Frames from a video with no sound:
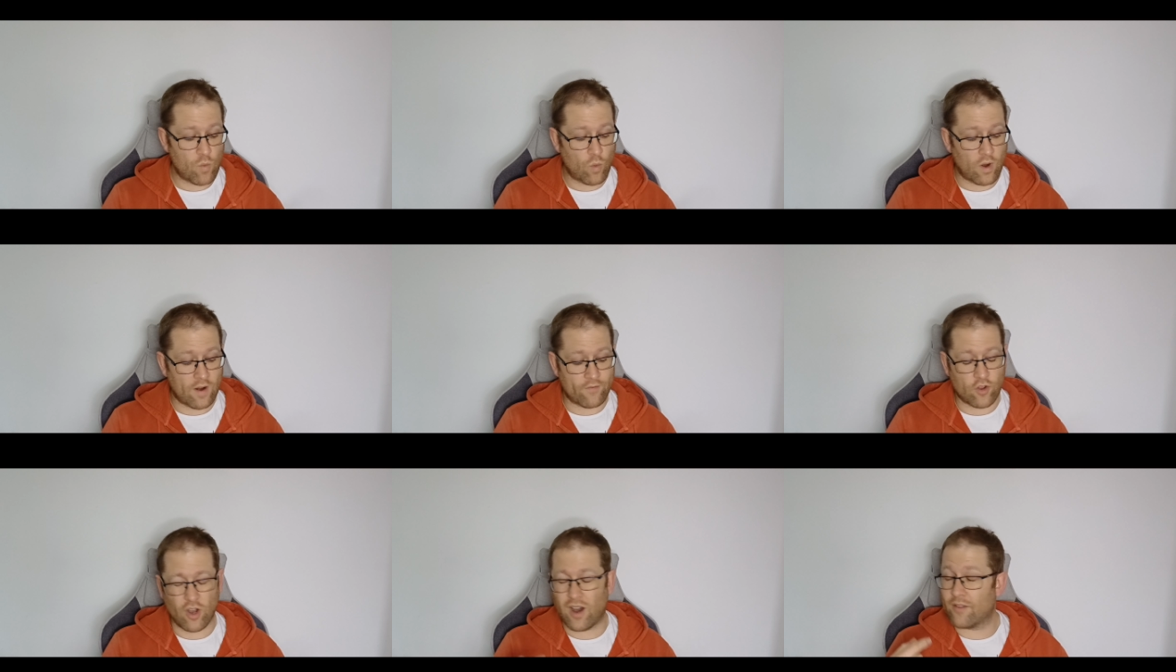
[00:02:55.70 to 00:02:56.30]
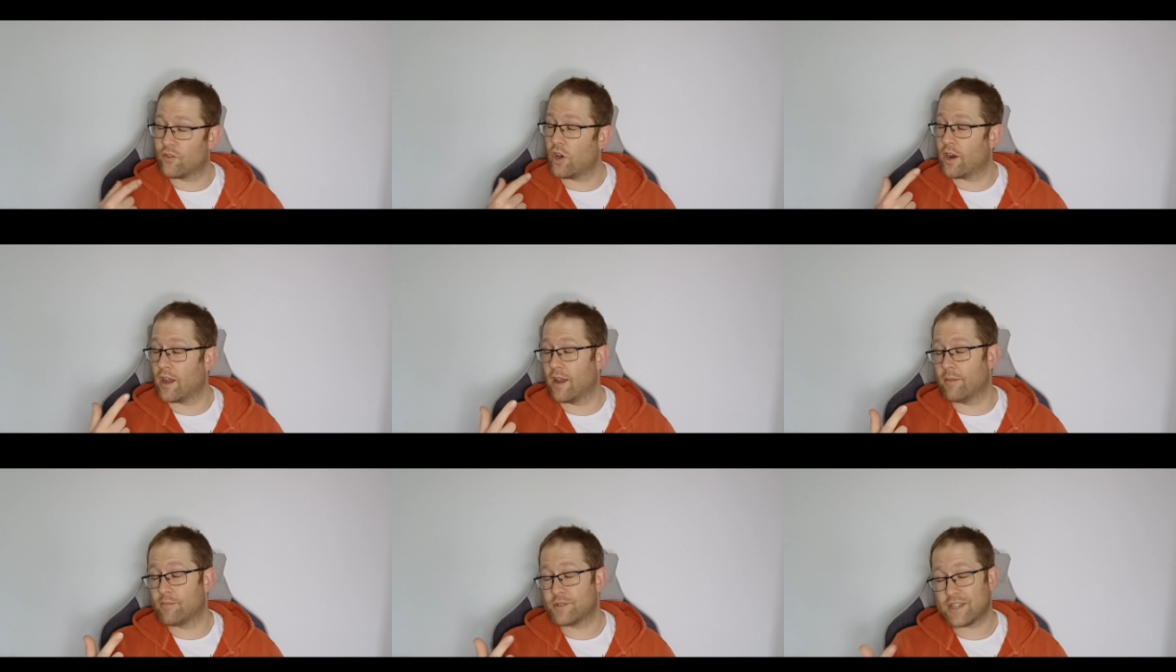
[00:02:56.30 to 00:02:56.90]
what I've got
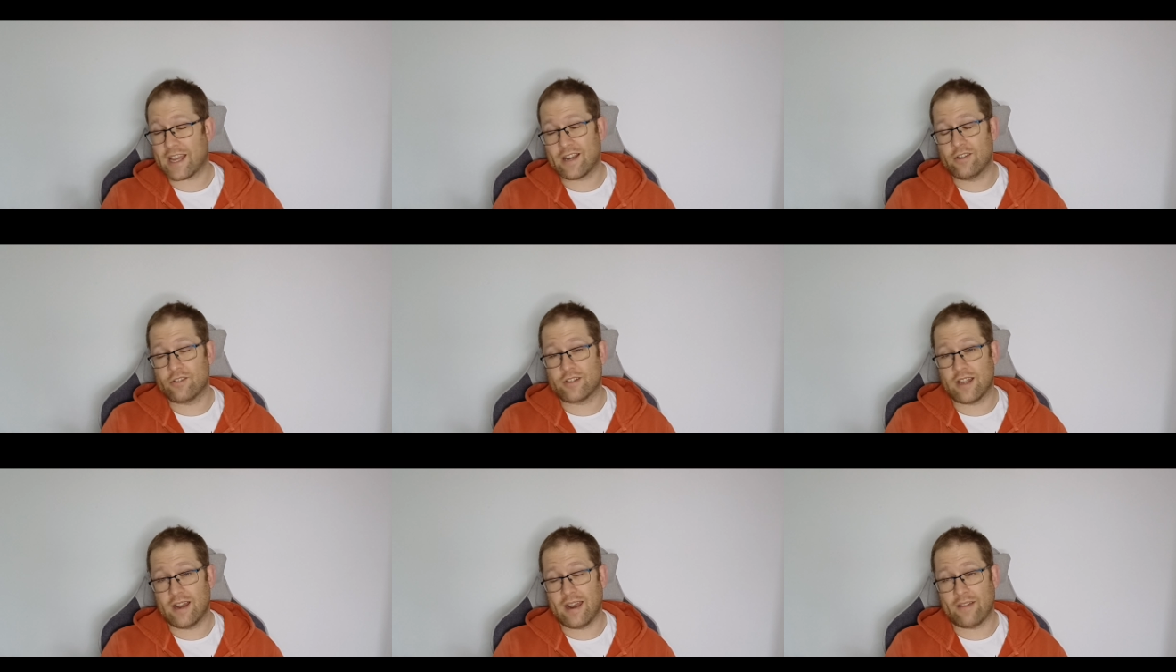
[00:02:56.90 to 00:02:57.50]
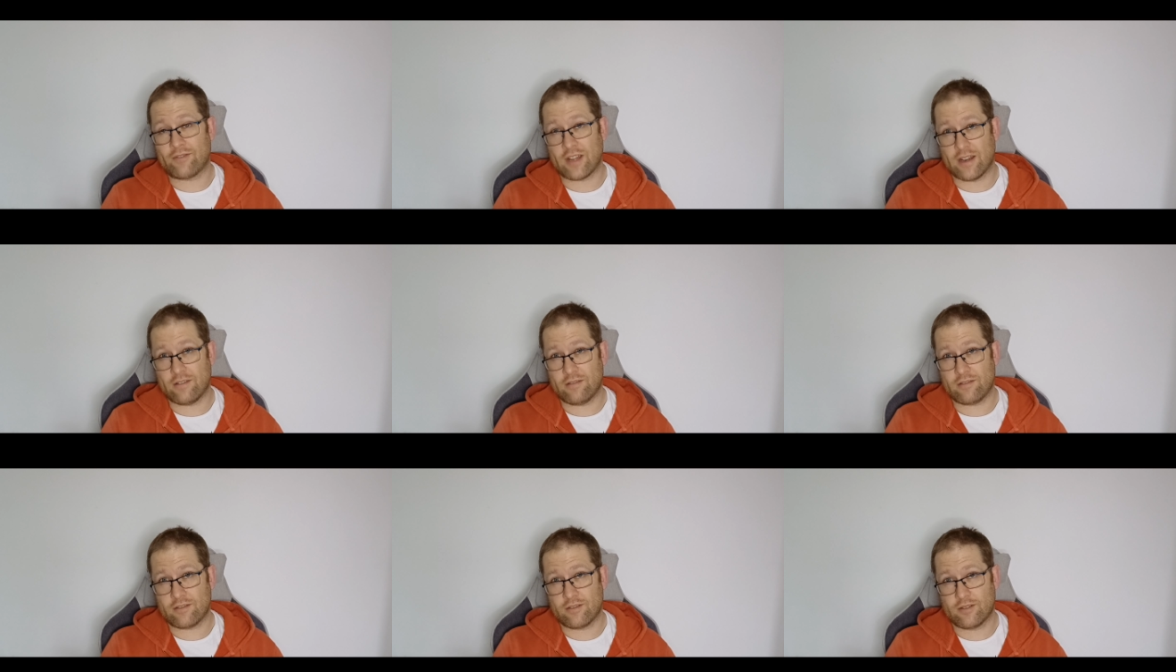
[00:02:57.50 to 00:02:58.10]
a second lieutenant
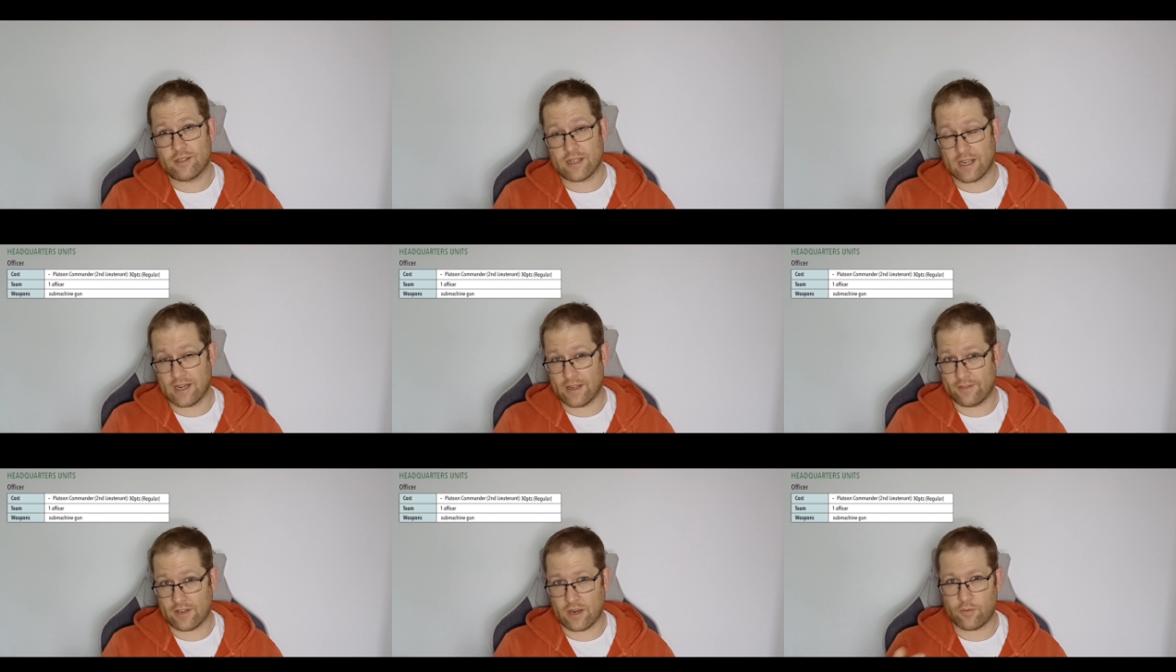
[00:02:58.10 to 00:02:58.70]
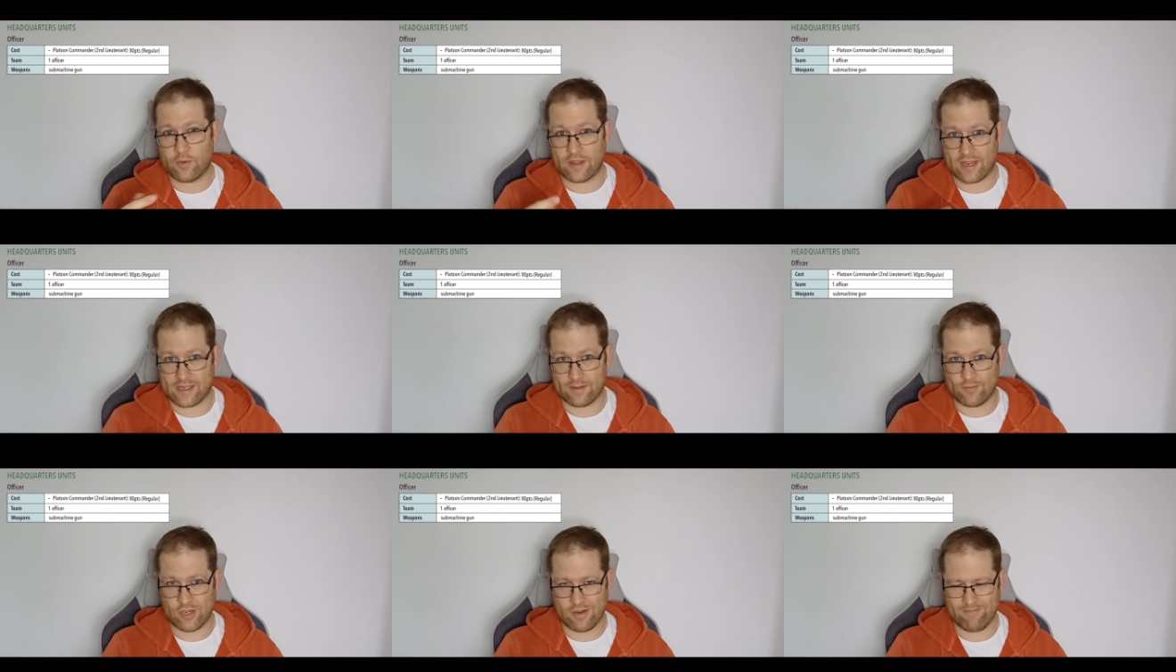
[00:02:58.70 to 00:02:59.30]
with
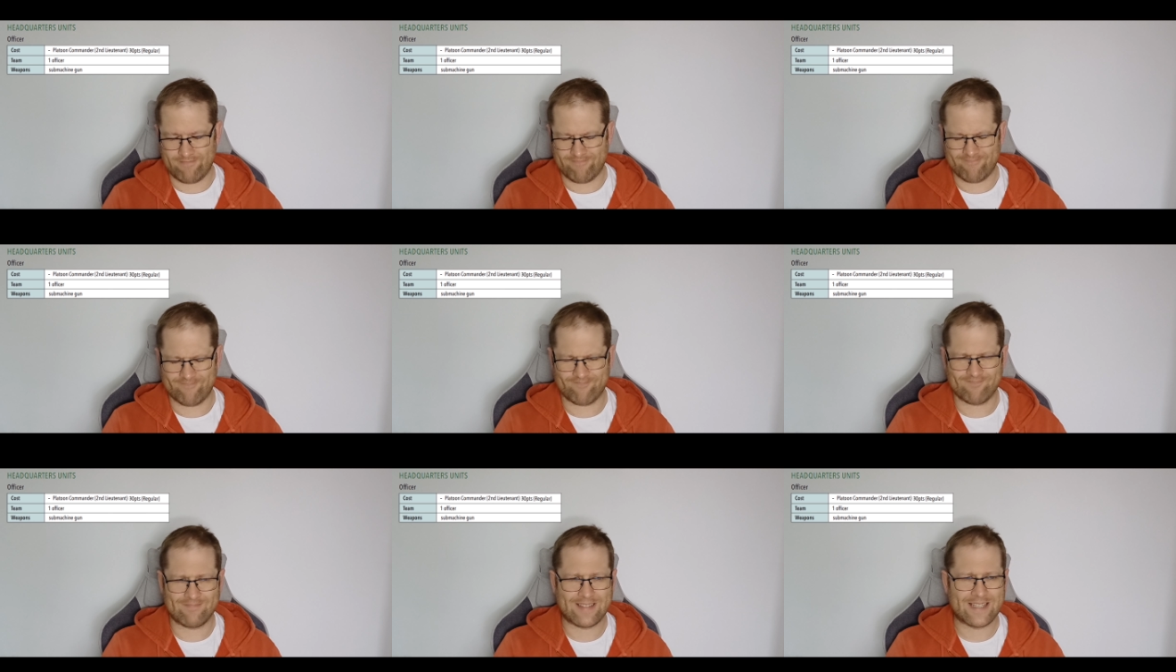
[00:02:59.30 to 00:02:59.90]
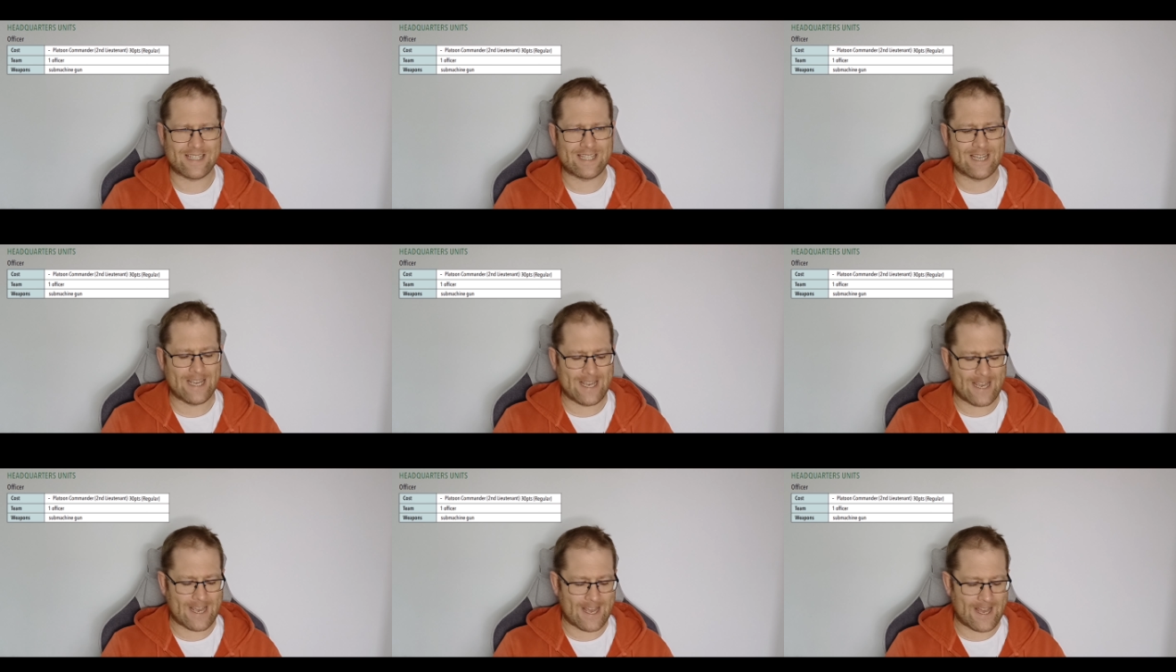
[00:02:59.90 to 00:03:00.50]
SMG.
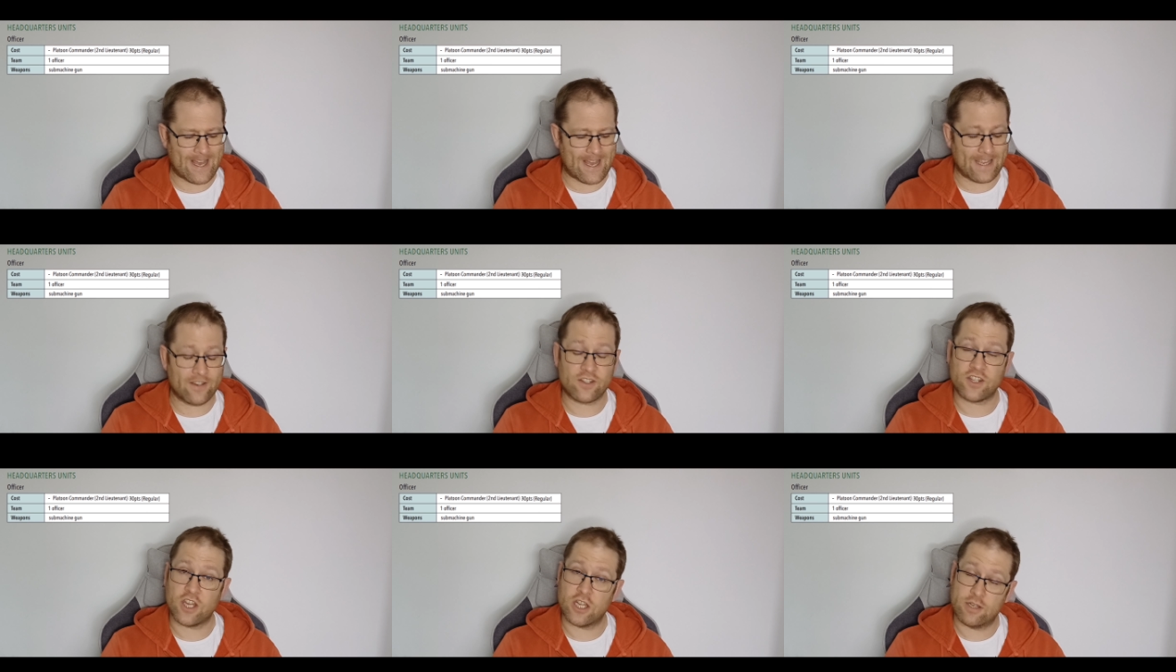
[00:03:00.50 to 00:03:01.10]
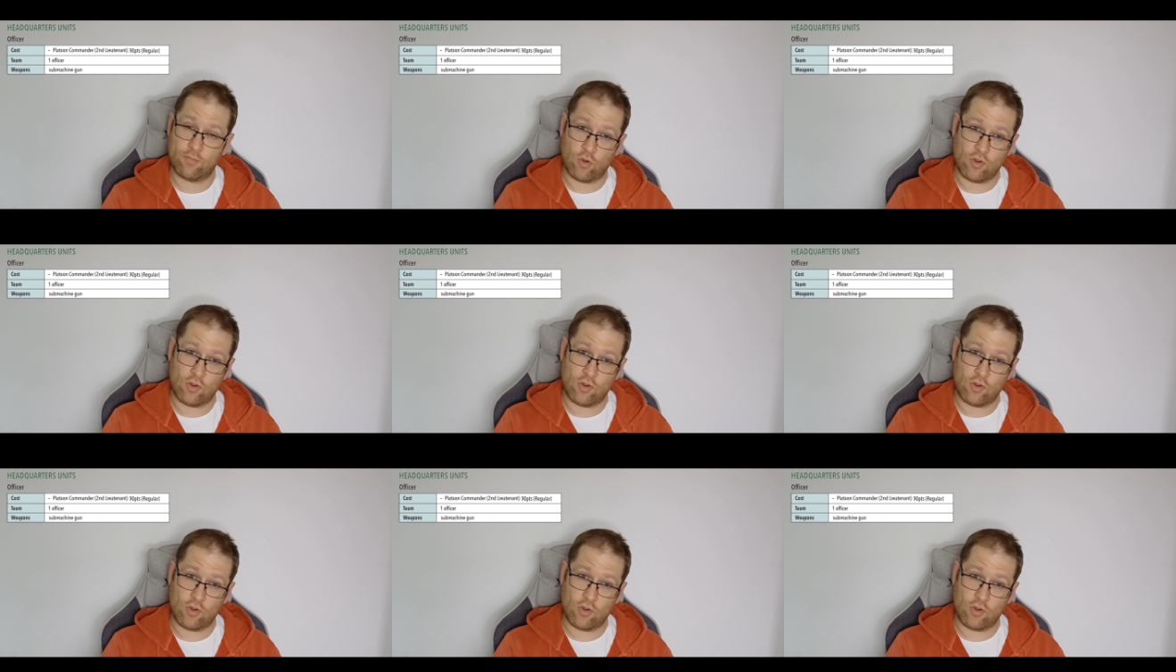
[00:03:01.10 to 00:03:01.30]
He's 30